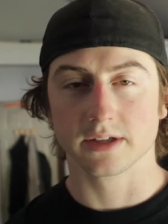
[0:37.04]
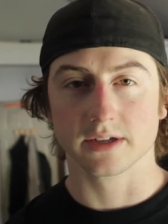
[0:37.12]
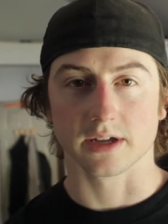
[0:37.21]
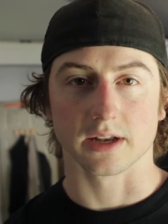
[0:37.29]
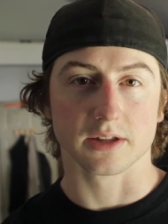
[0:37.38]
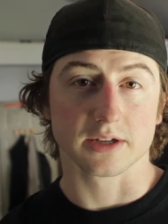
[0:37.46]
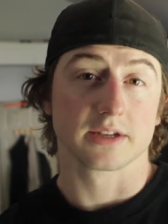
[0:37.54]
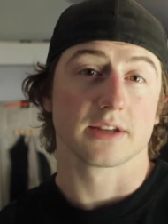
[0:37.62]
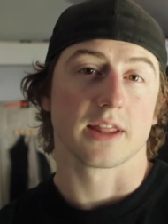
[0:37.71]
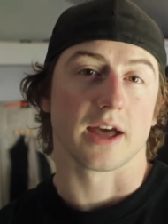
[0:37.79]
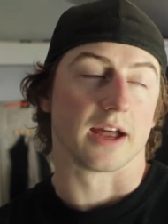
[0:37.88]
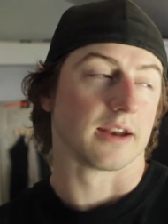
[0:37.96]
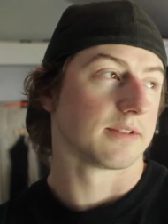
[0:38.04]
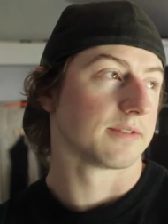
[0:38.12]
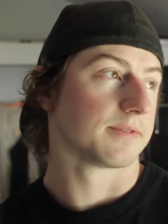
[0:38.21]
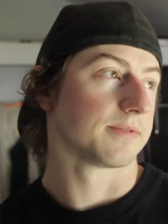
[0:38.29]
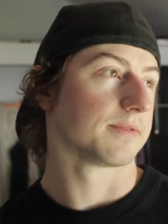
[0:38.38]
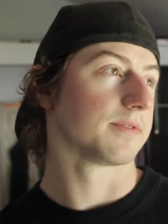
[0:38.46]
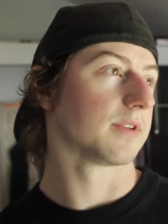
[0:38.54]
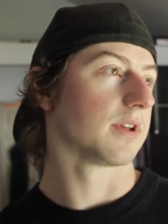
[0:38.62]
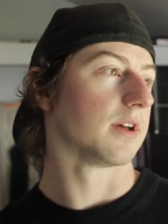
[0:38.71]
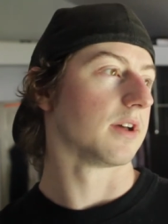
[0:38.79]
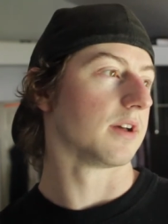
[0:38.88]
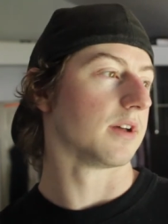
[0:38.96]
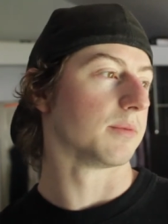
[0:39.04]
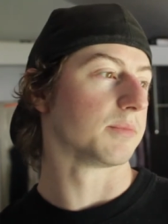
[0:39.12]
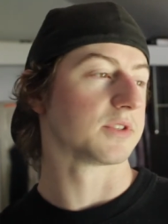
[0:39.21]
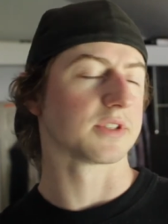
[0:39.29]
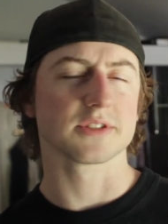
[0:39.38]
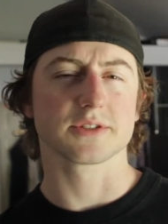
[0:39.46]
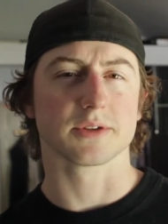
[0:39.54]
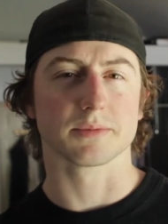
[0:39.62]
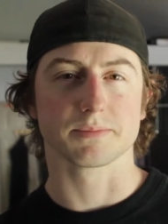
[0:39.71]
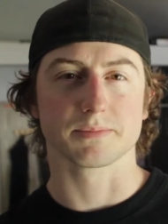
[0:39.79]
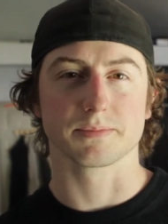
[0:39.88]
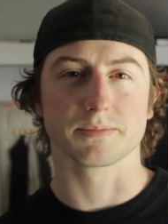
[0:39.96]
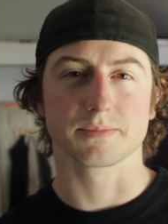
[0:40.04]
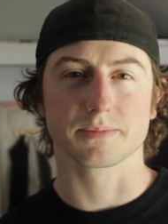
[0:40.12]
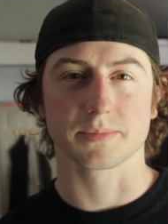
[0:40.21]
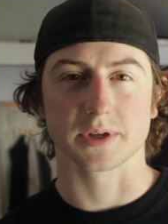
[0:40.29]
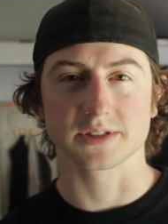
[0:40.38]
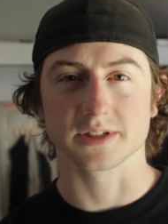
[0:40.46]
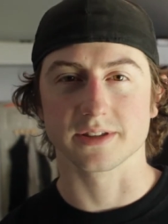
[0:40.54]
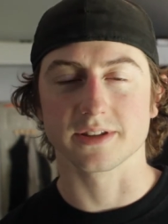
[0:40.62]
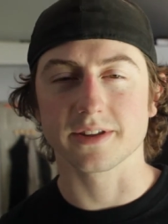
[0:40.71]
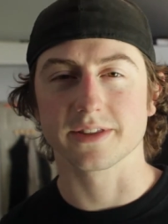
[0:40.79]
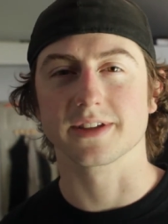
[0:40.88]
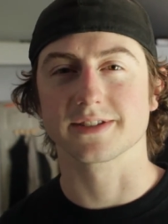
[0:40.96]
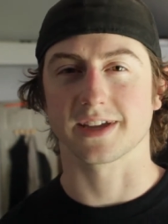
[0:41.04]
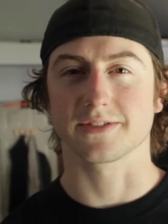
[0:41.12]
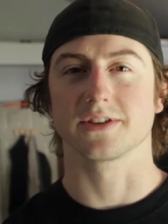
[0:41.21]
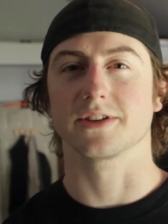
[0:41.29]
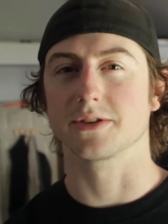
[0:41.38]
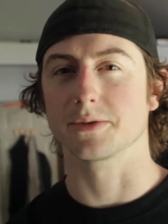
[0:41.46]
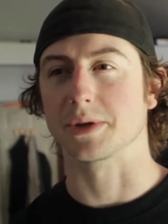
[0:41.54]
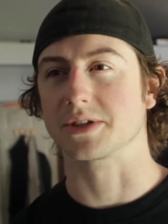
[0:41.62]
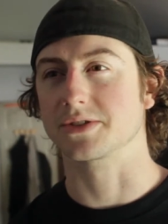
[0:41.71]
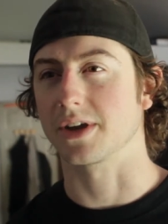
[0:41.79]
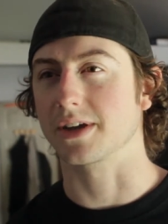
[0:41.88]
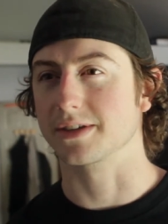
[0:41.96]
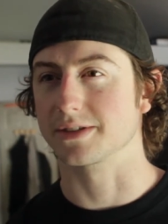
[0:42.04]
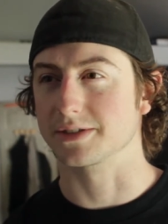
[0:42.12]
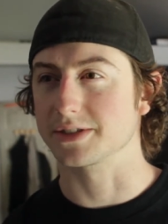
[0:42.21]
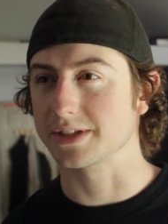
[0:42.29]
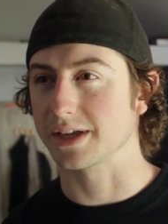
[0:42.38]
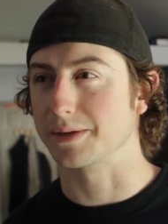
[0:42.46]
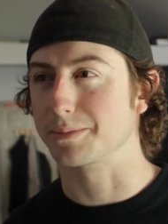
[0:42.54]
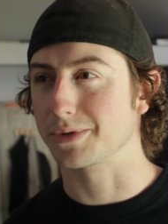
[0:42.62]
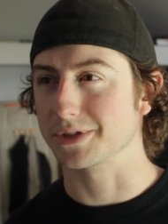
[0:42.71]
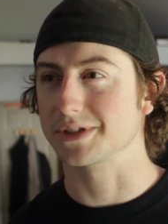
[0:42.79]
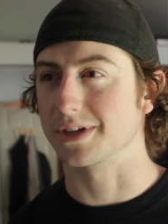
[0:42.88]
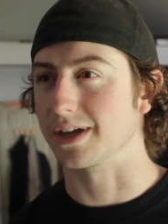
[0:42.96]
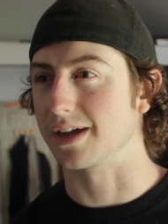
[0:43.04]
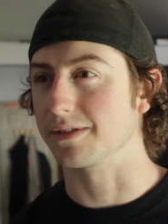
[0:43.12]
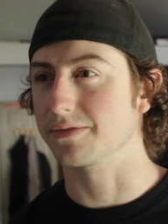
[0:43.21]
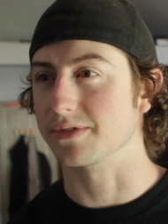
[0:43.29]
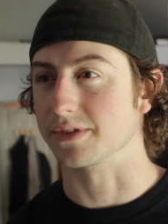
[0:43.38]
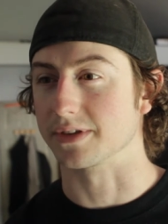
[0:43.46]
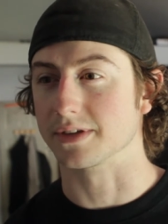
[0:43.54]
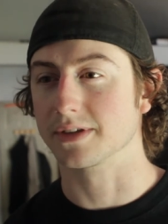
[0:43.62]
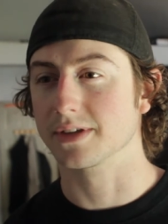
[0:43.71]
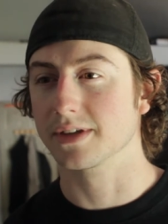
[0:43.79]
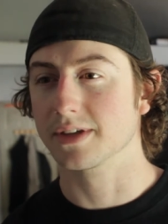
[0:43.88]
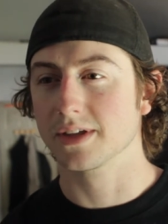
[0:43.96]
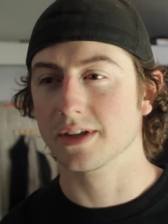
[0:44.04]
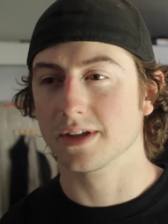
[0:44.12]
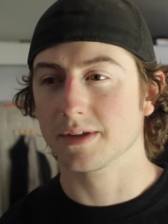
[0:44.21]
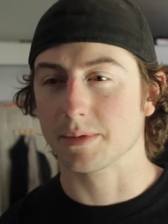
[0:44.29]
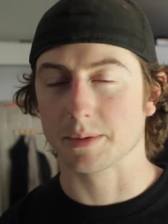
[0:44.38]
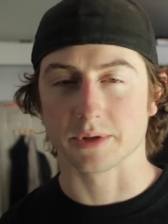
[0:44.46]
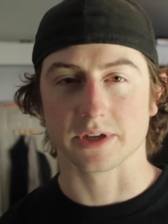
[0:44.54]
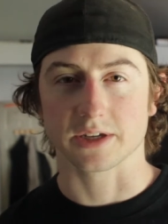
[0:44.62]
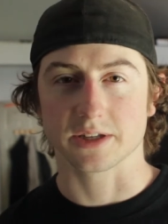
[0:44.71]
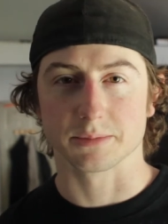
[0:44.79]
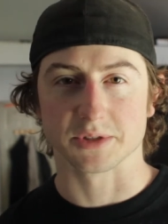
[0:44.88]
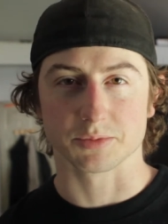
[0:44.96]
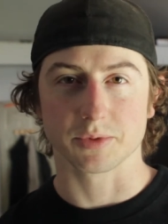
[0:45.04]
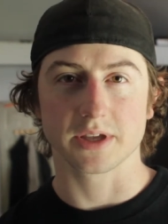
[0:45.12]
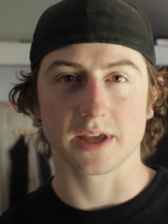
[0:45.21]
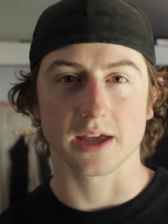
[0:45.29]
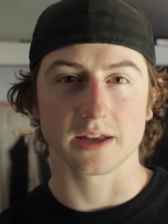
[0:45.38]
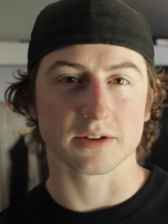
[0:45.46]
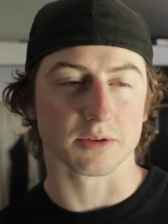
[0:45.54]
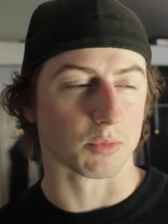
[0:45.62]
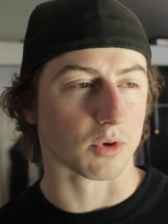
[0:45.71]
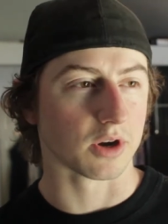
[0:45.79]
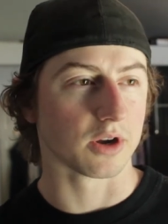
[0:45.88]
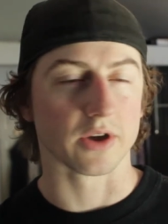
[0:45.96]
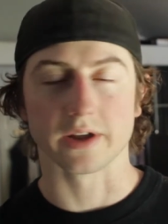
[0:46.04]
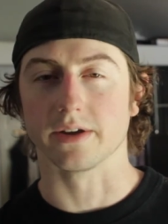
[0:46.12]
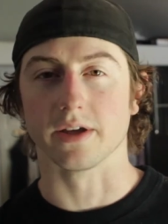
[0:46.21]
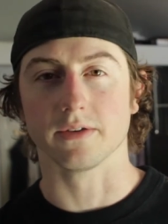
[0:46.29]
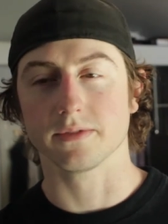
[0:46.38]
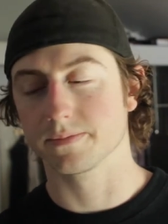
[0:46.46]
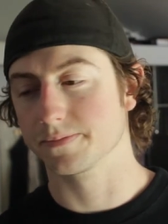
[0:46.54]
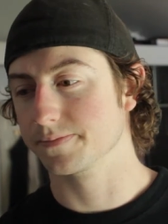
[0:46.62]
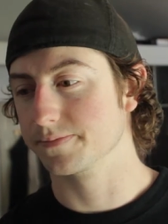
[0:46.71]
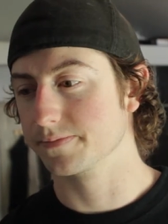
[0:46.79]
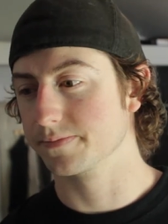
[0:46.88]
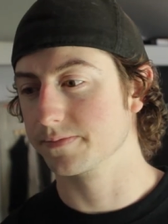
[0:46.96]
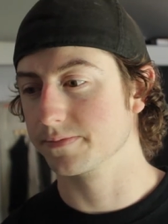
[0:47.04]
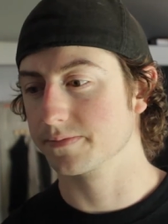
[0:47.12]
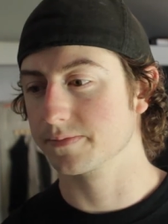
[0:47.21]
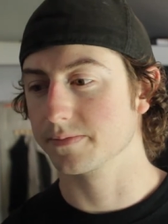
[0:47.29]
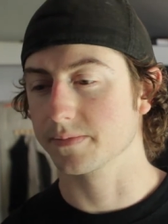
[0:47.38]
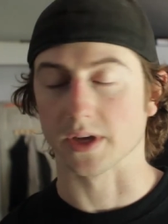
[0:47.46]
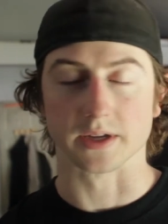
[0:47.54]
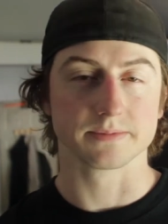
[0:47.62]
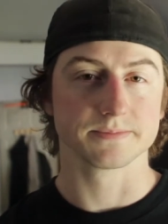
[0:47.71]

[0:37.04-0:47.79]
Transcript: gotta look into that. There's also a bunch of little things I have to do to my truck, and they're just getting pushed off, and maybe I'll get to them this weekend or tomorrow, I don't know, but